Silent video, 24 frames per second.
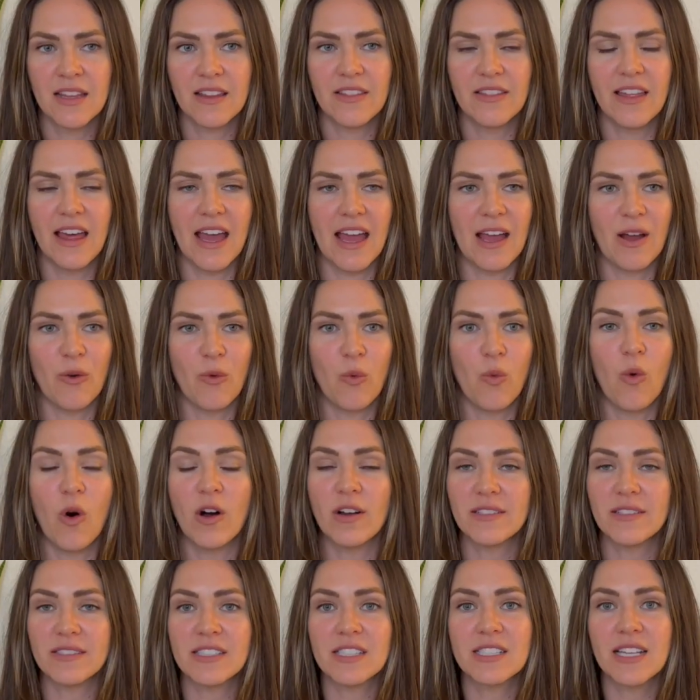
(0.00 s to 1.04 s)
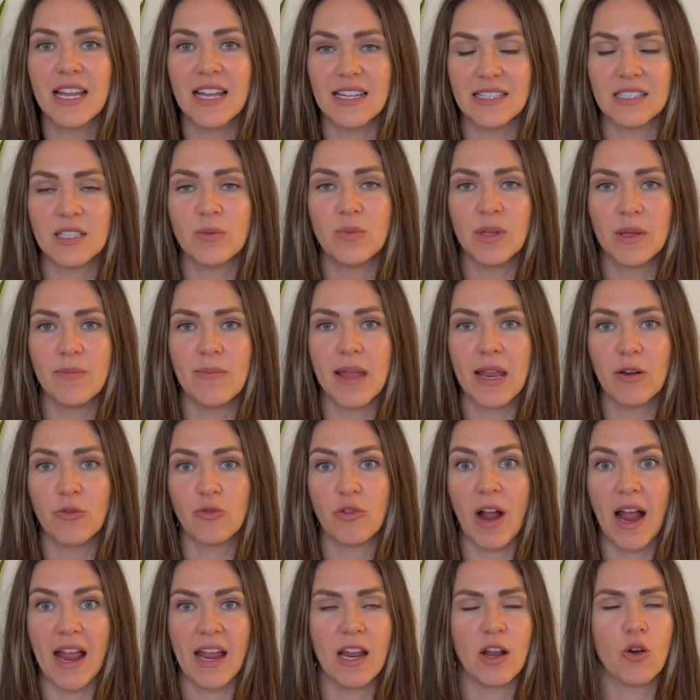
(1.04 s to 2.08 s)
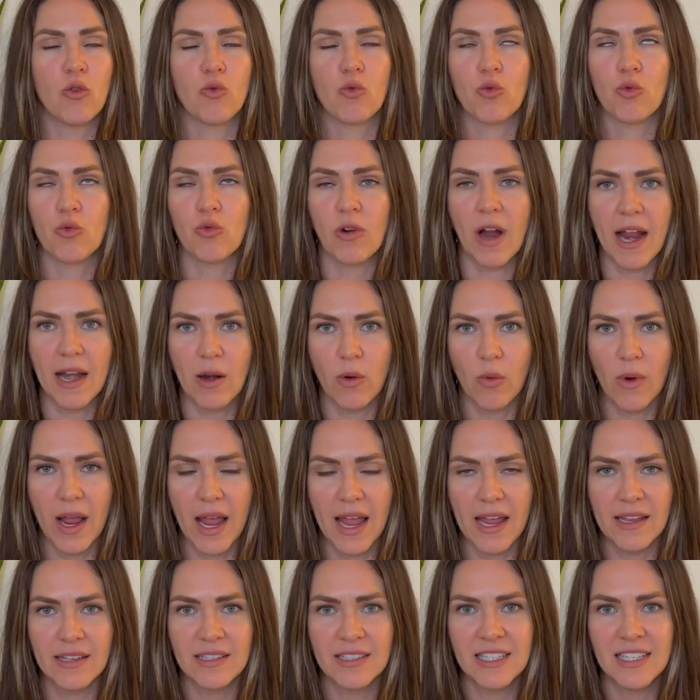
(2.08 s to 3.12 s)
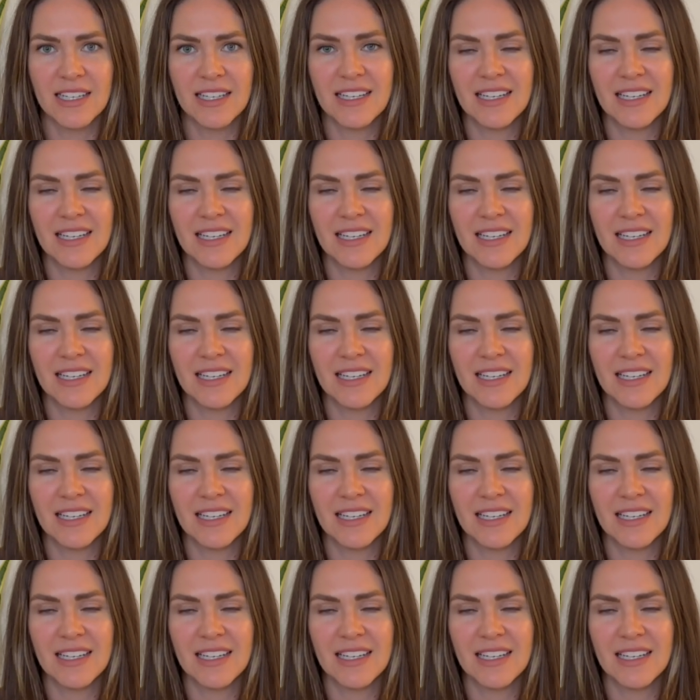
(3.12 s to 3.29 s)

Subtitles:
that wants it to be made right away.